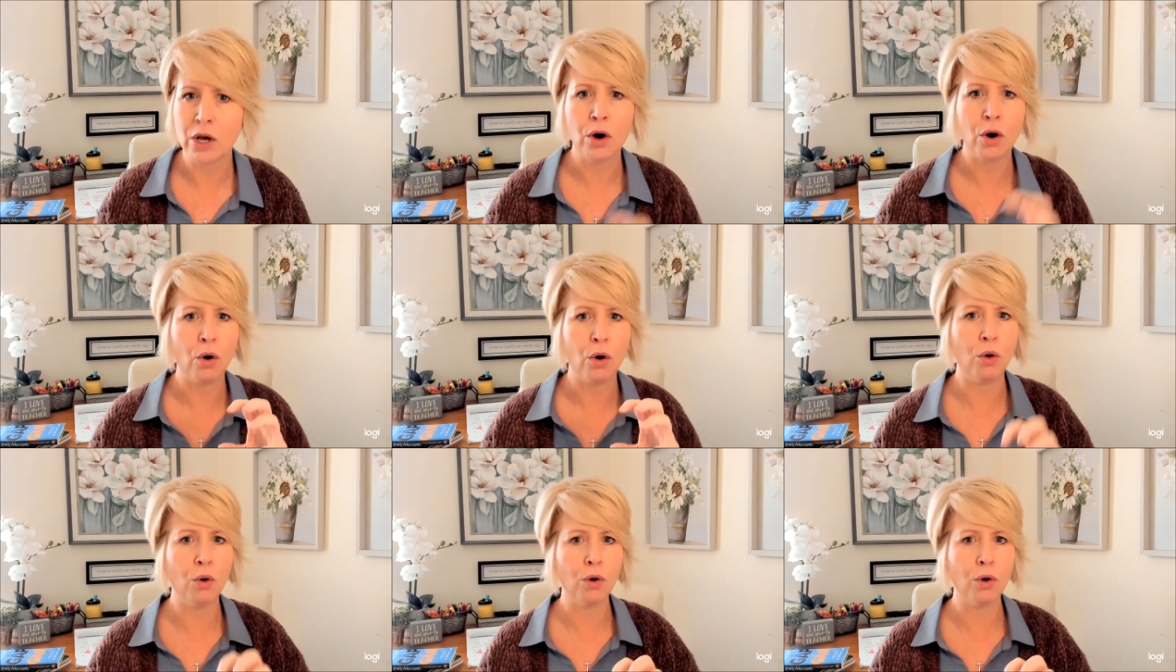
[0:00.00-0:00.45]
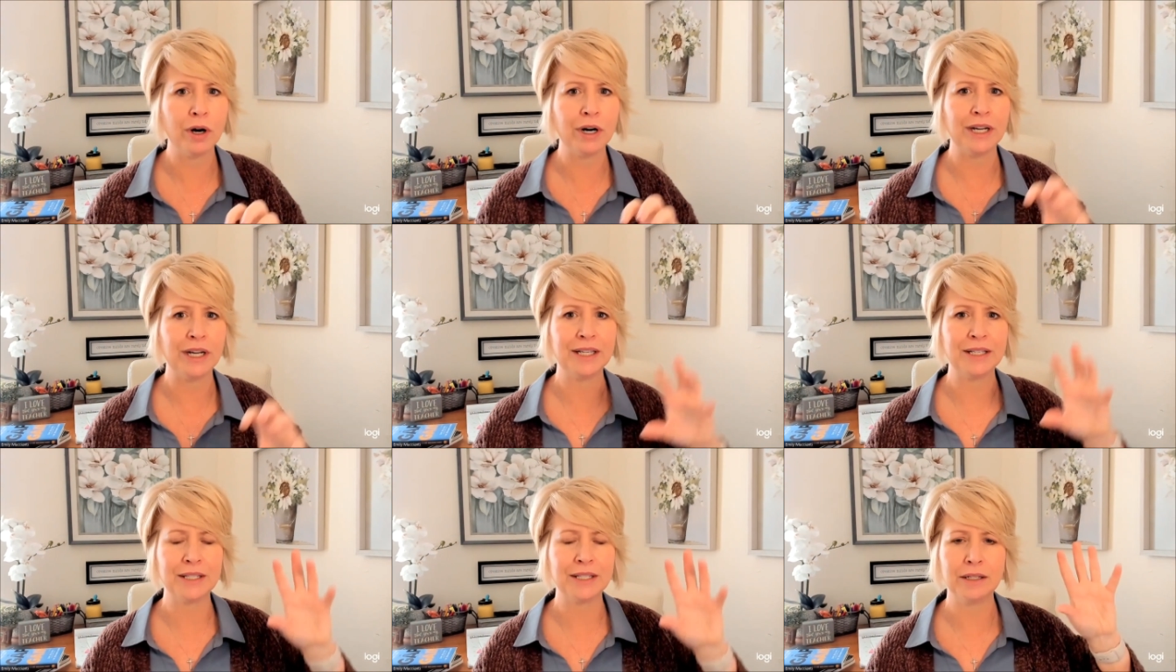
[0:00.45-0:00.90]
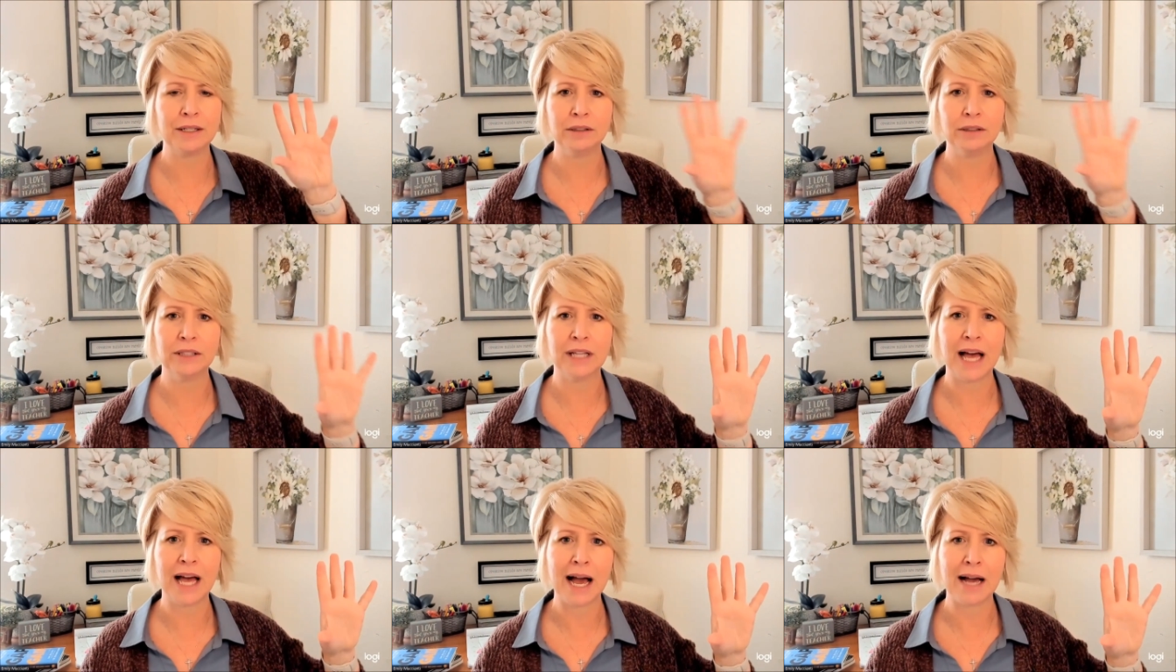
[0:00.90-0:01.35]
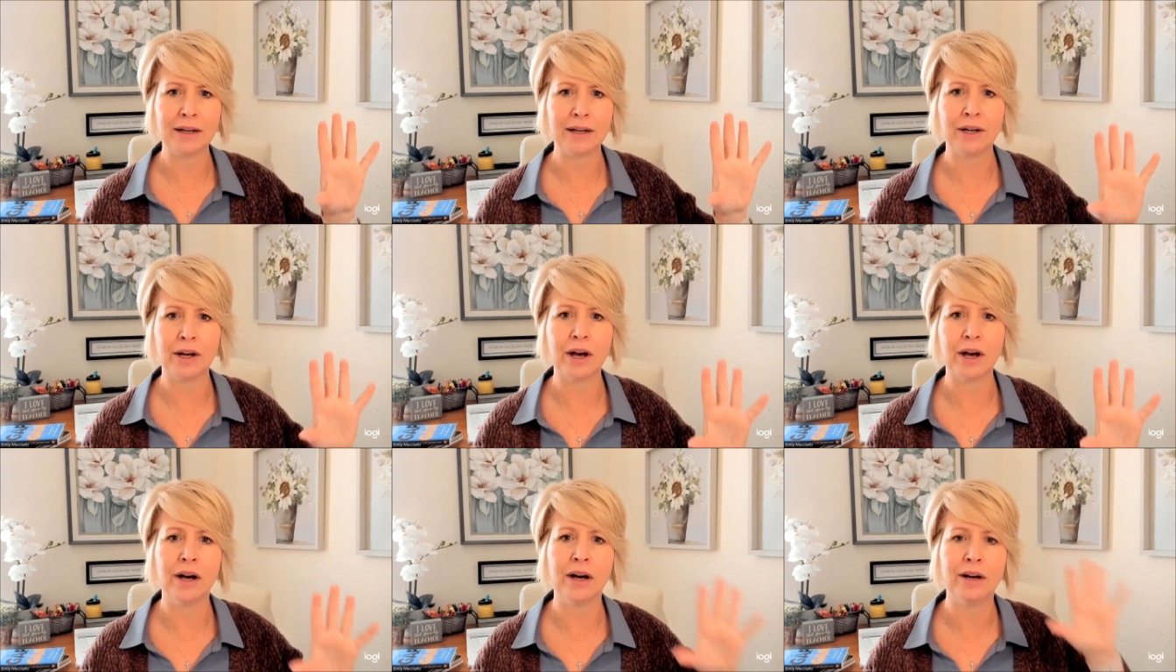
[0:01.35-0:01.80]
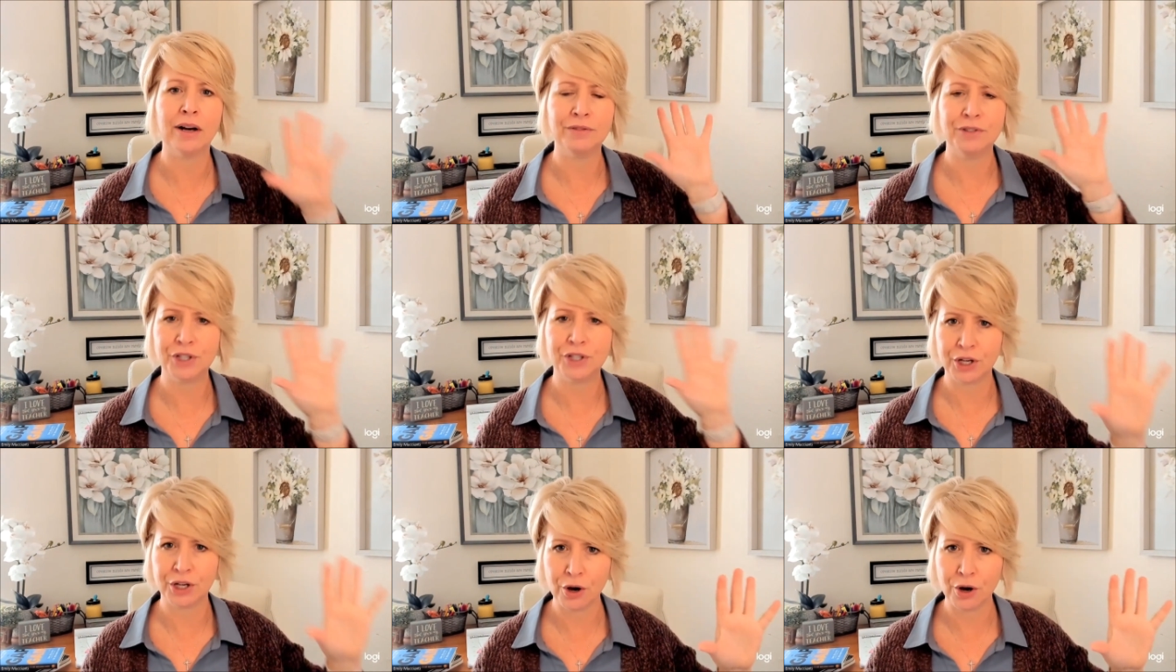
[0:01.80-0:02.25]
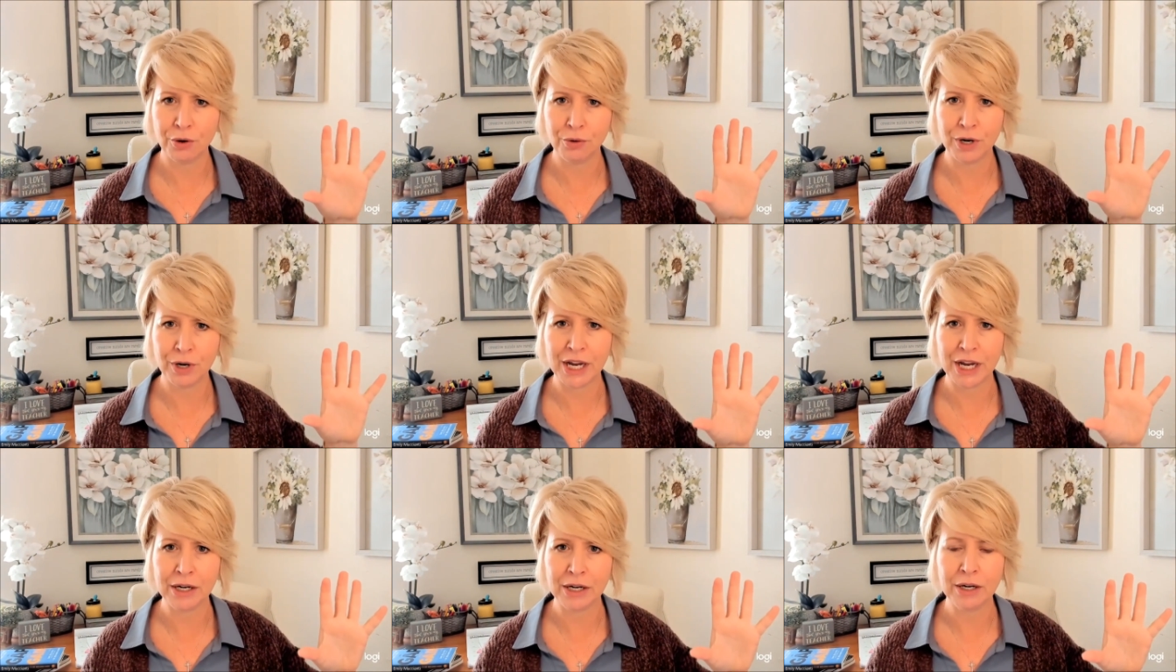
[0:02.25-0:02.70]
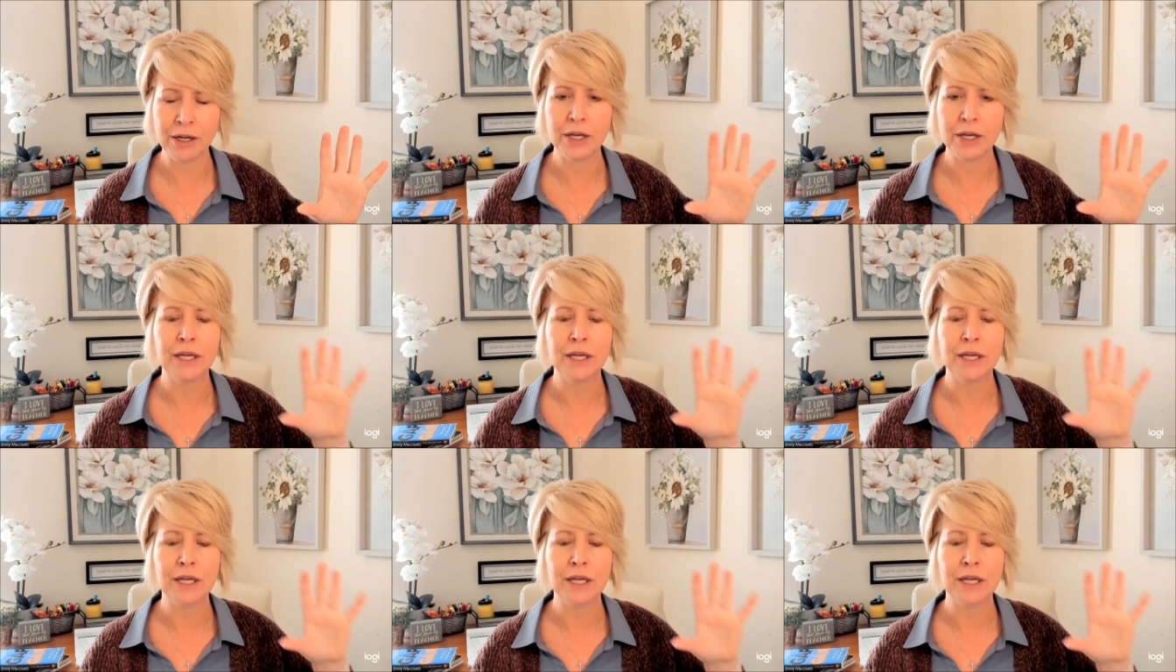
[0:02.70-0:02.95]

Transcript: or is it a lack of decoding